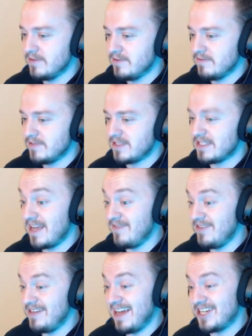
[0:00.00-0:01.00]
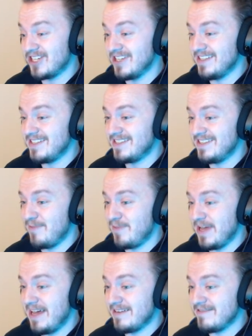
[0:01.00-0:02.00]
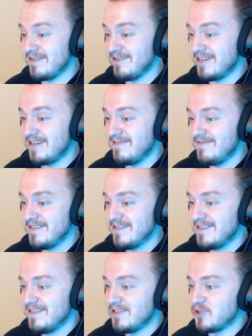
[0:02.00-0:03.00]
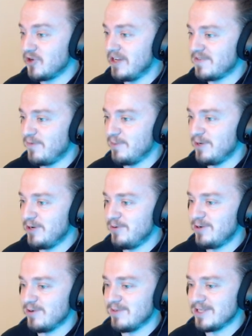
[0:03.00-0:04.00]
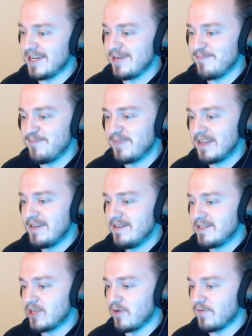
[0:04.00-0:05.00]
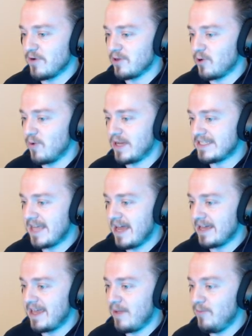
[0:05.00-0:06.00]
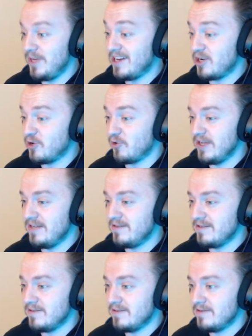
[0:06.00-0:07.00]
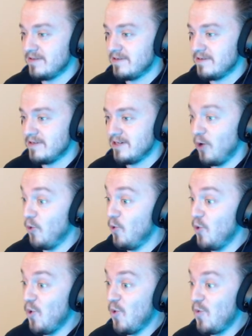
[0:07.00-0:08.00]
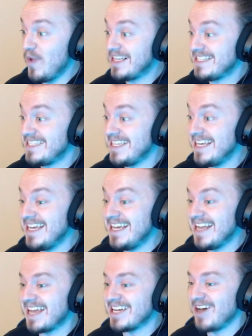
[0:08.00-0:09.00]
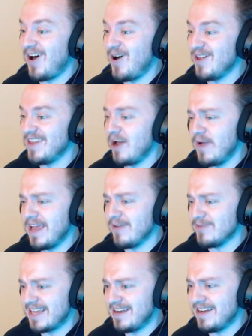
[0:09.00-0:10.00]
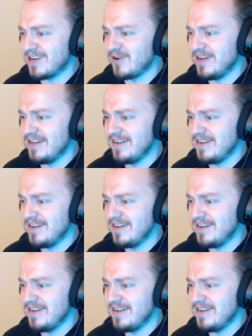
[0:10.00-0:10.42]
7? Actually, that's not bad. Okay. Transformed into a normal type. Let's go for another quick attack. Can we get a crit? Ooh, we did! I called... Oh, wait, was that not a crit?